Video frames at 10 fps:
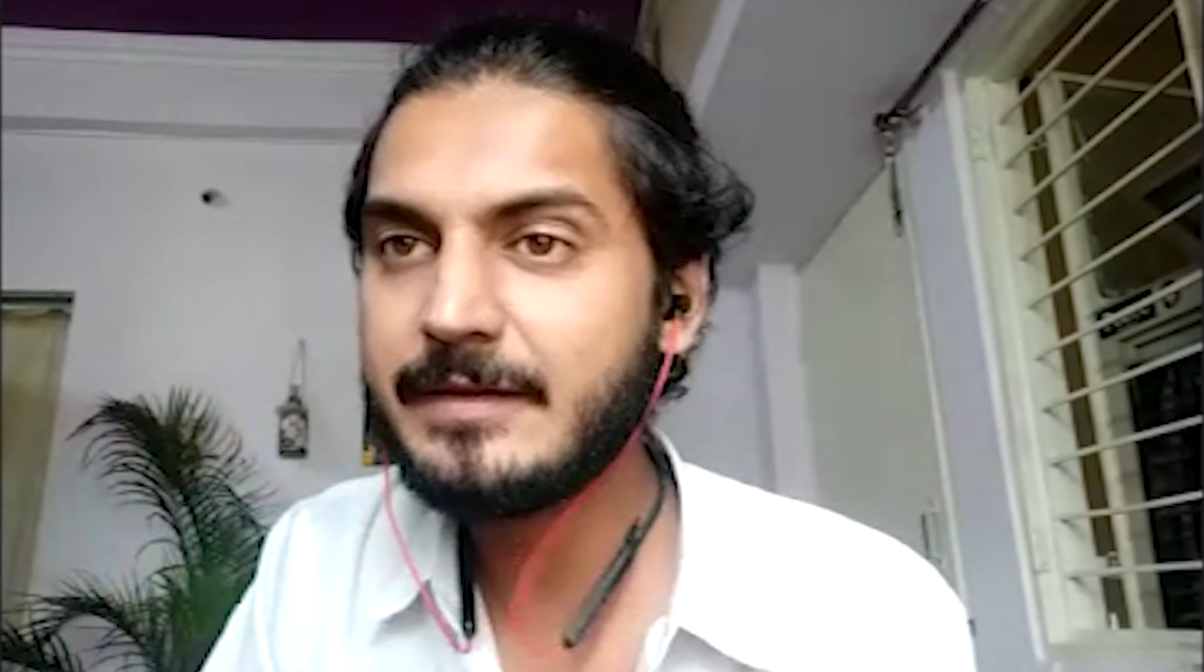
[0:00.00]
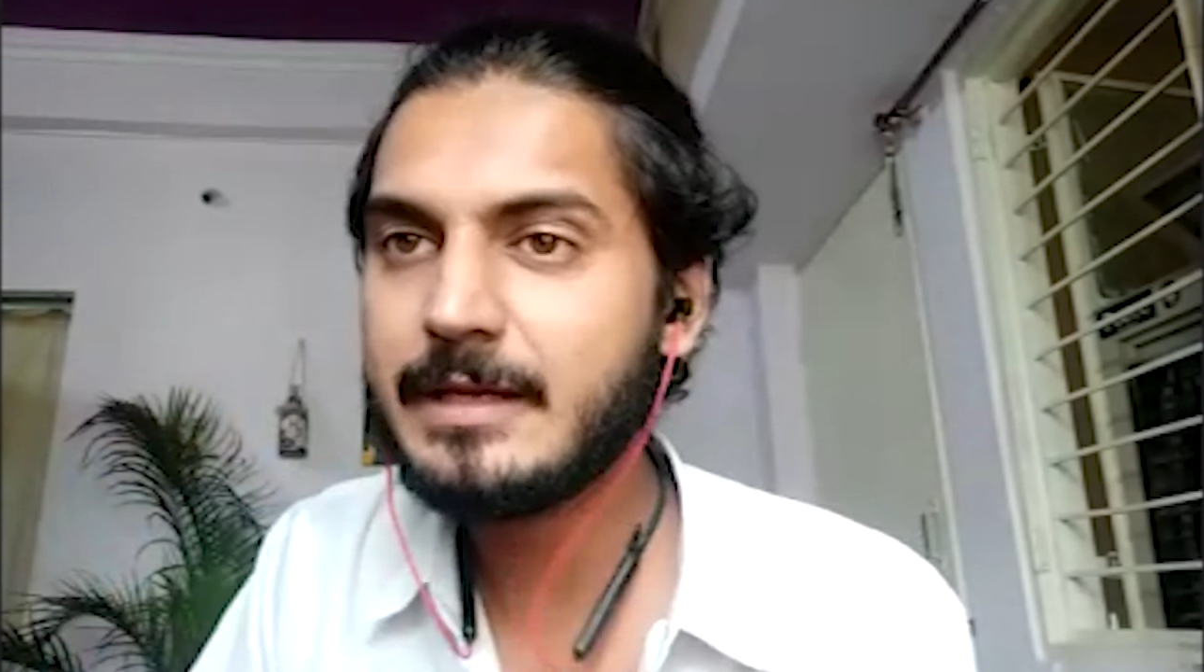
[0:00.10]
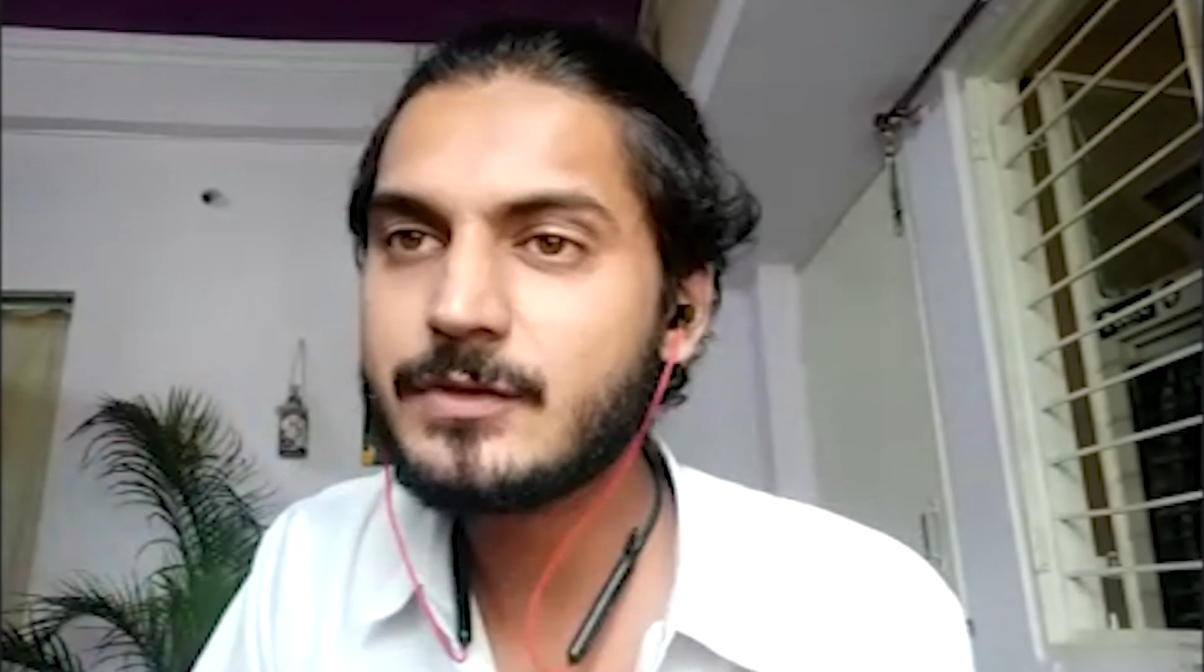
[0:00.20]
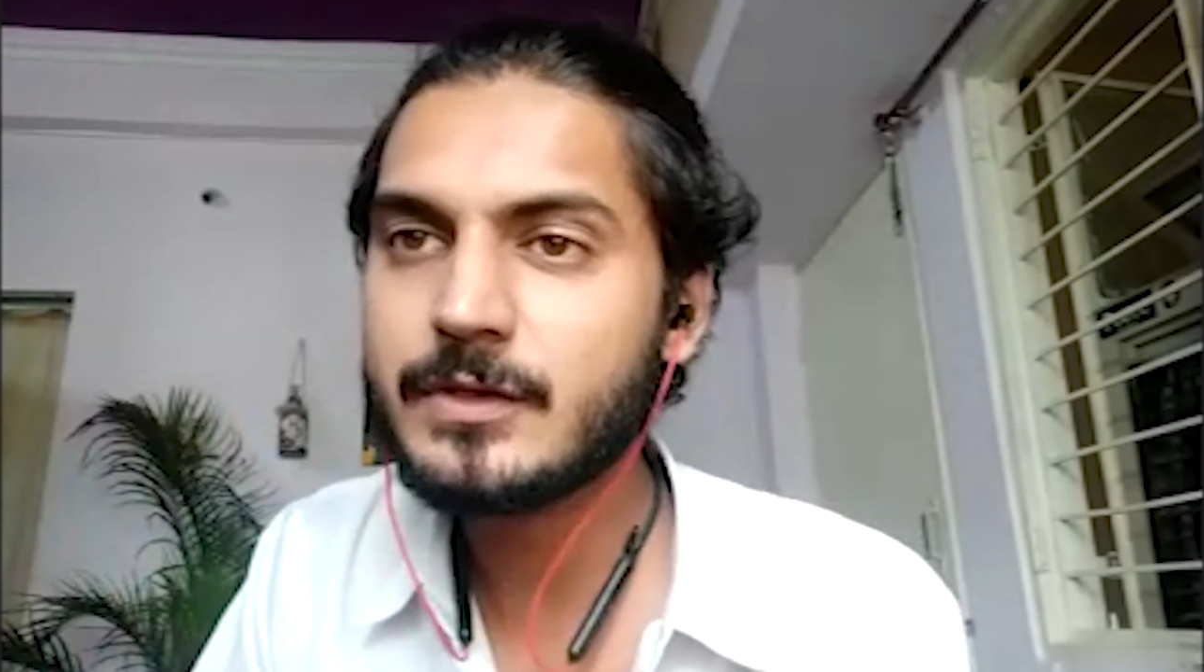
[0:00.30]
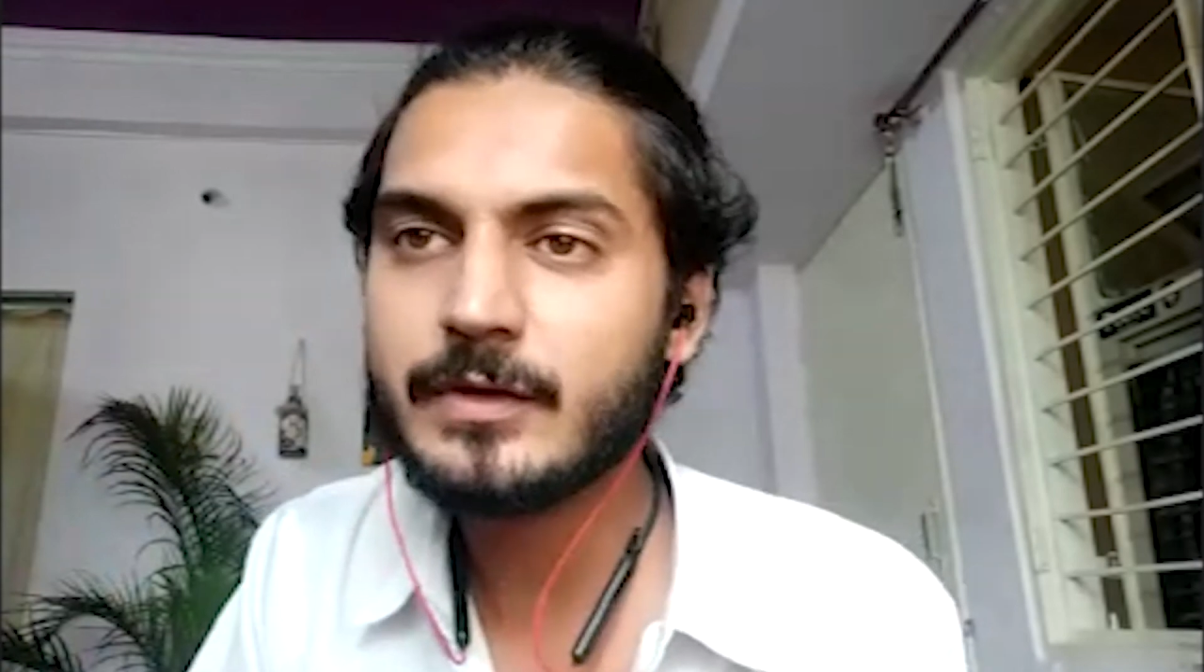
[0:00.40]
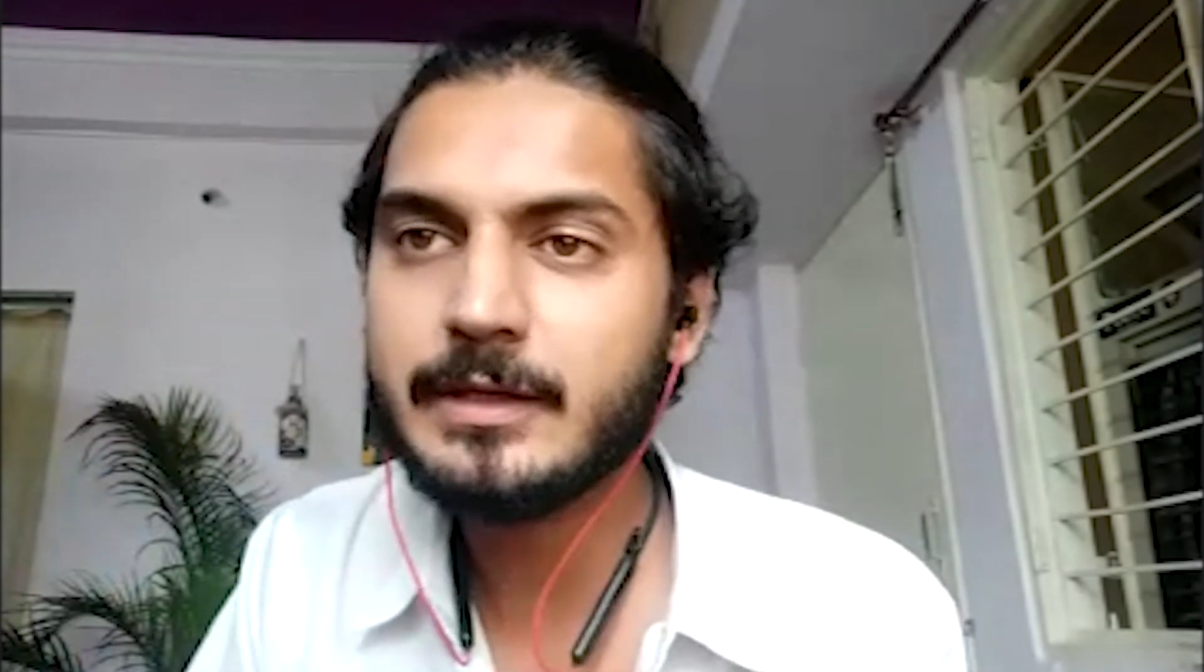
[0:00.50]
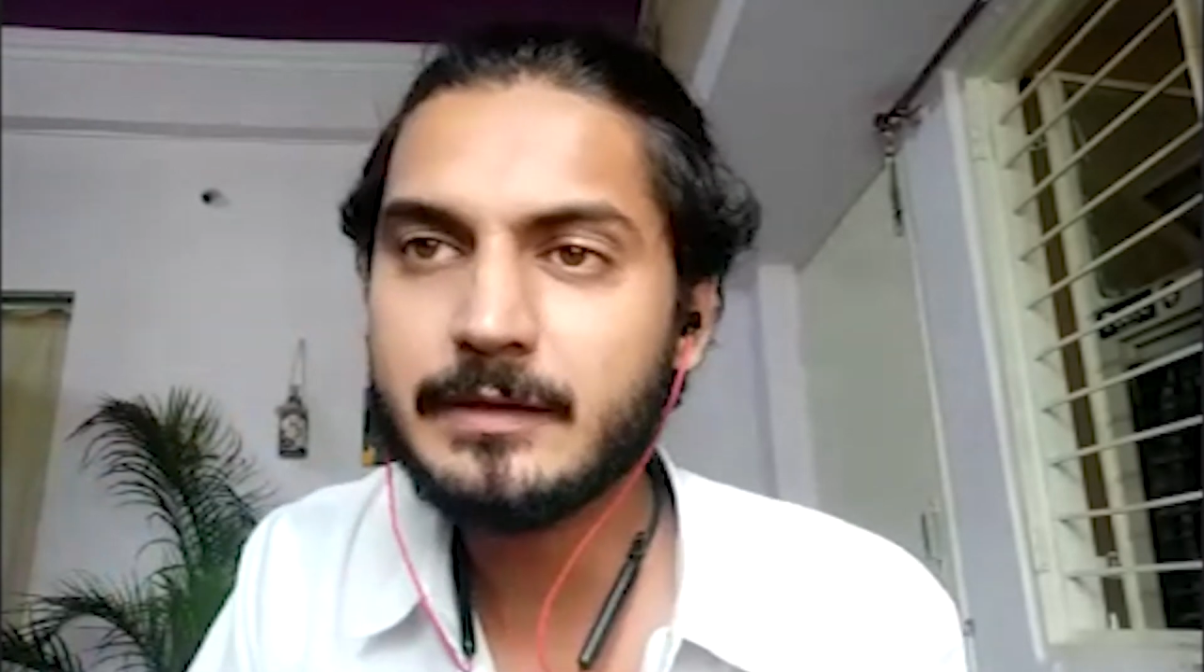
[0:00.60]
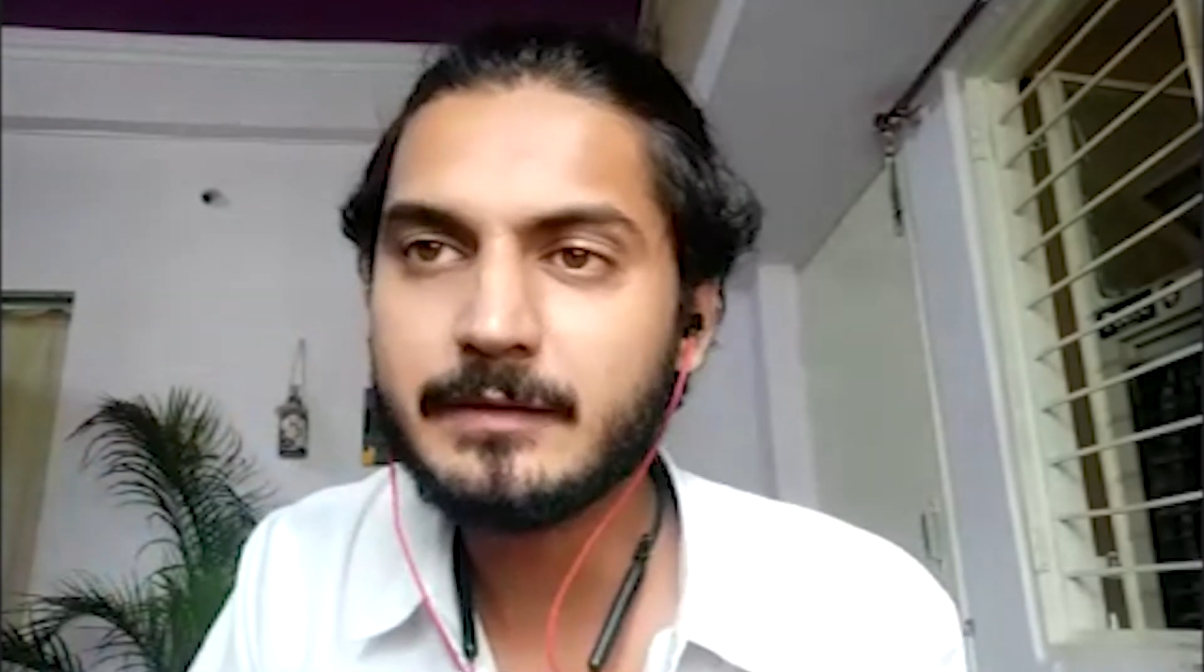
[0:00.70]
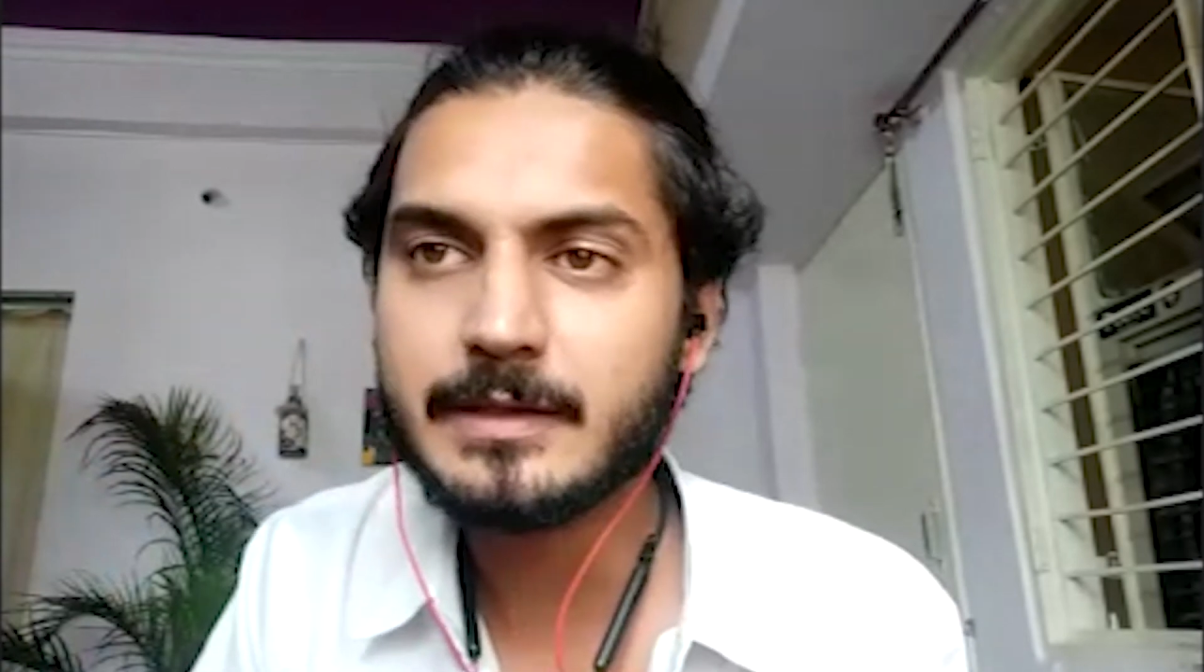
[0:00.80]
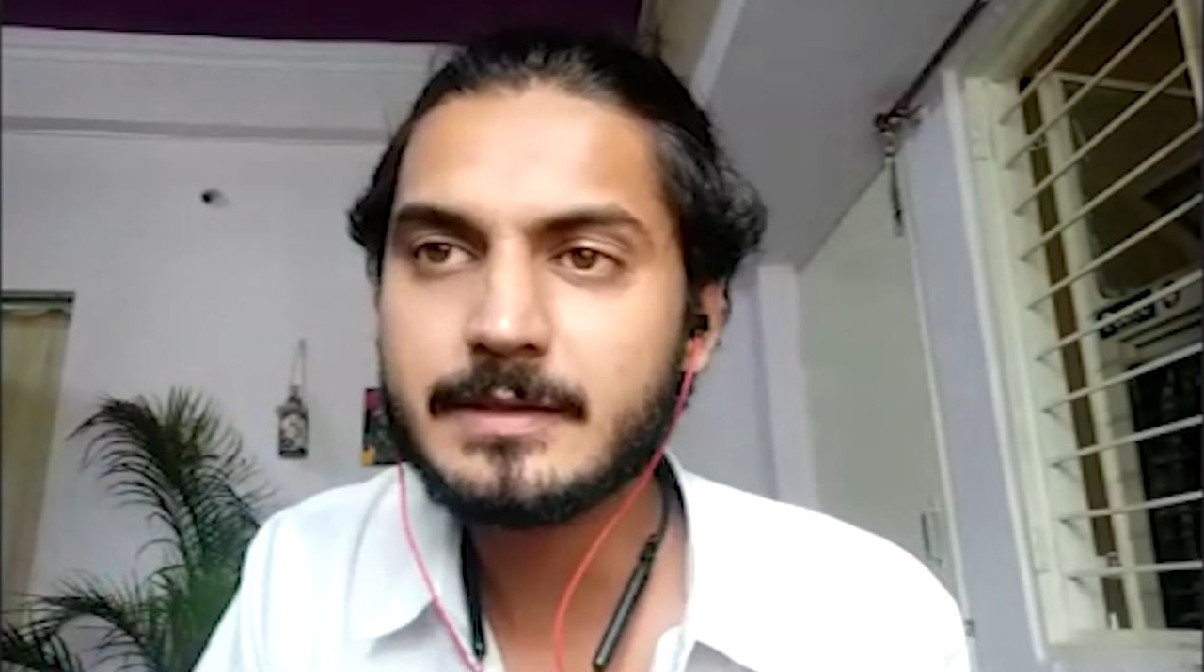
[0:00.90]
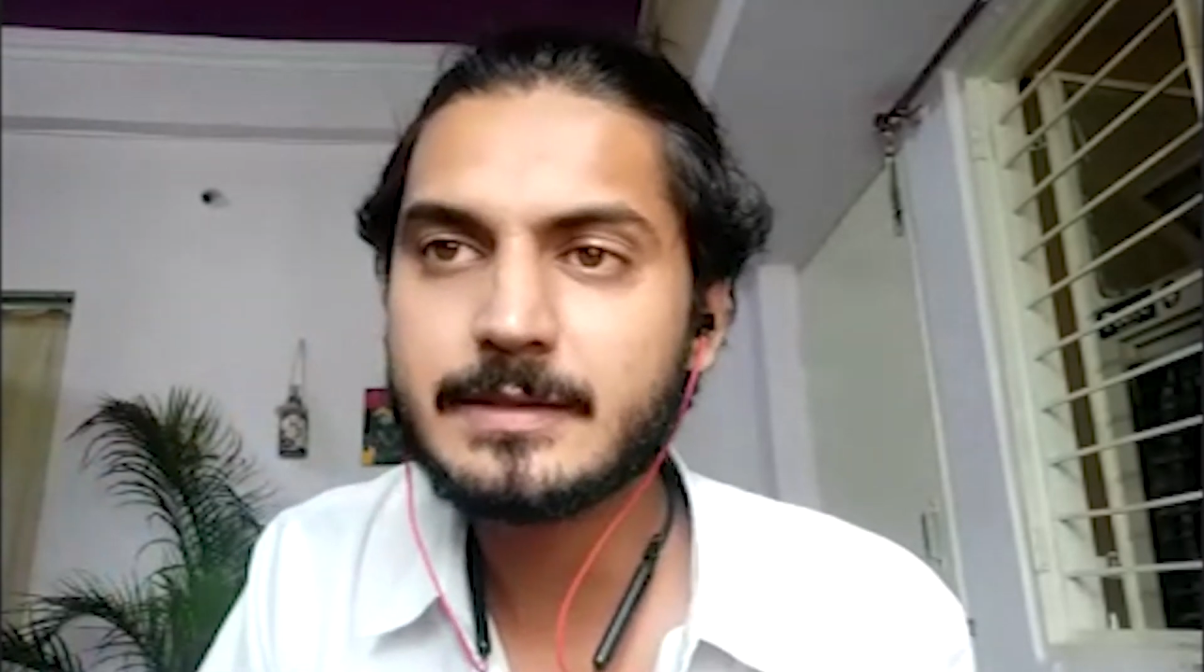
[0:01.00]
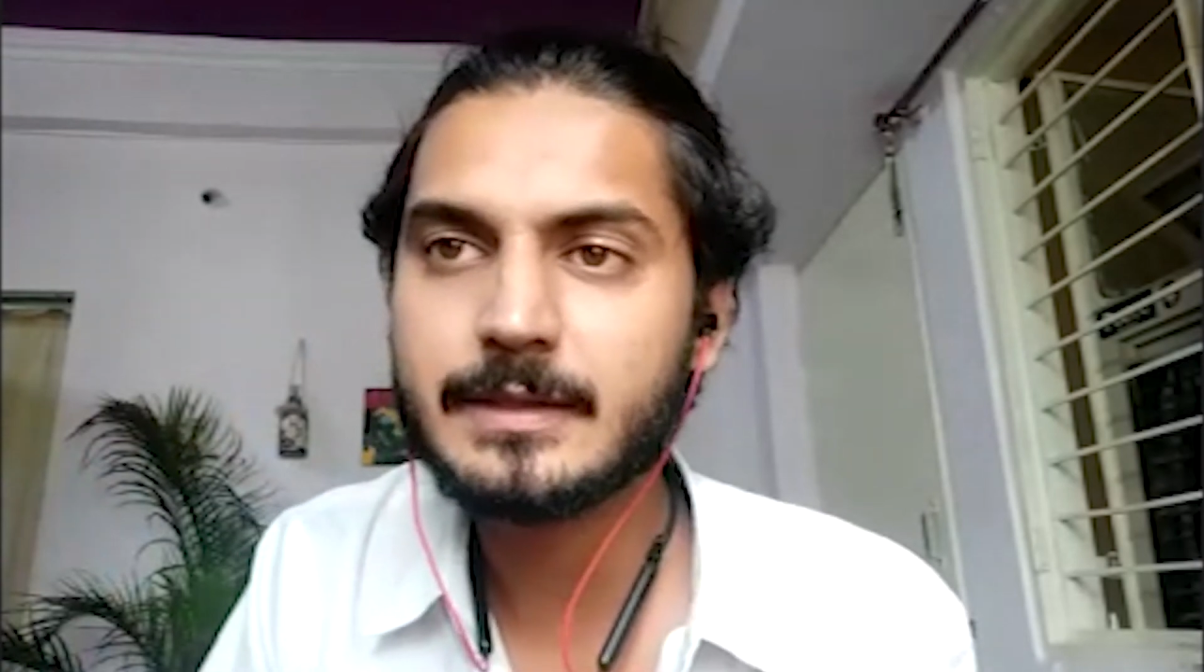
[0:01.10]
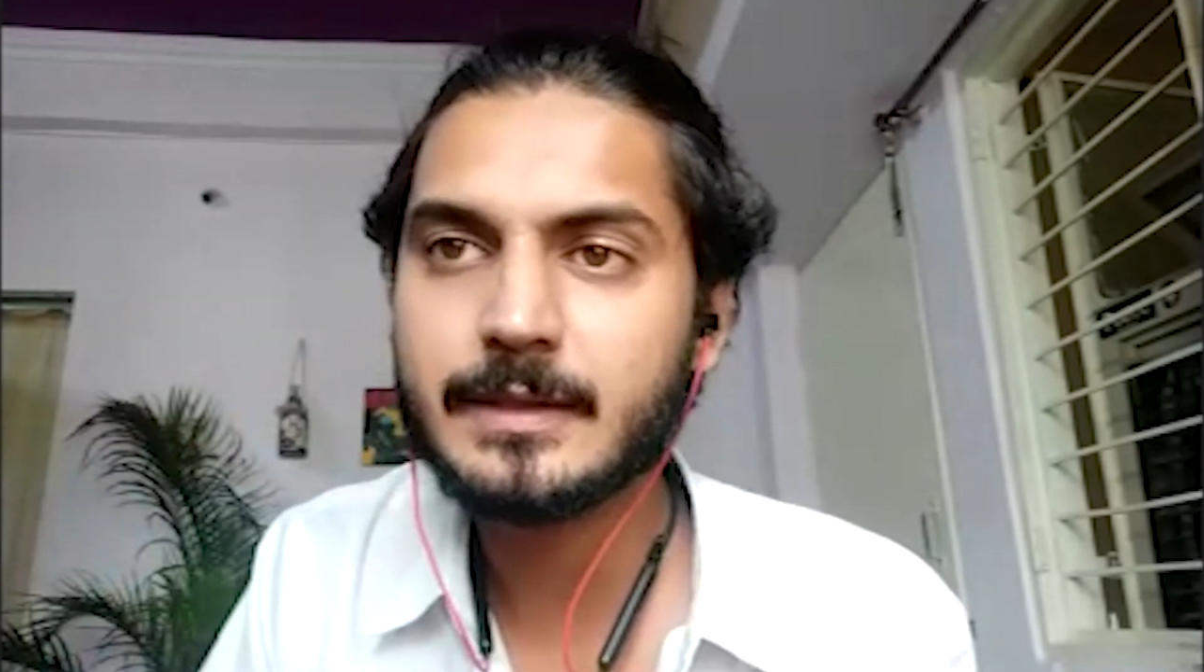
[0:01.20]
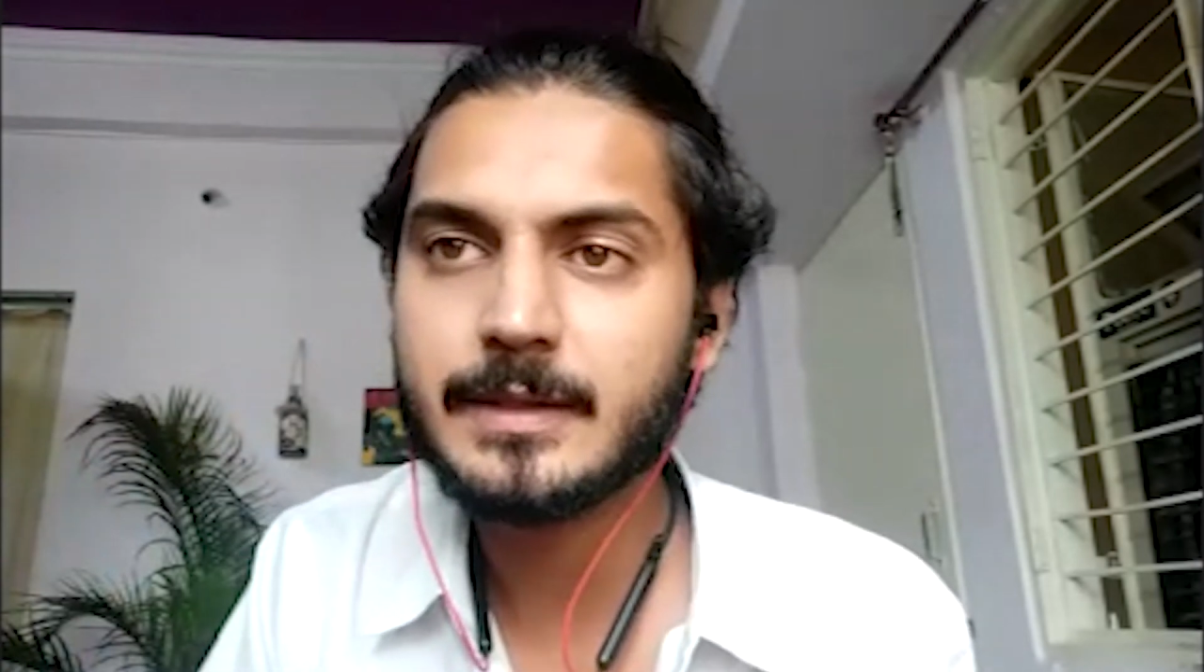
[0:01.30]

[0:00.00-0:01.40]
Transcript: regenerative is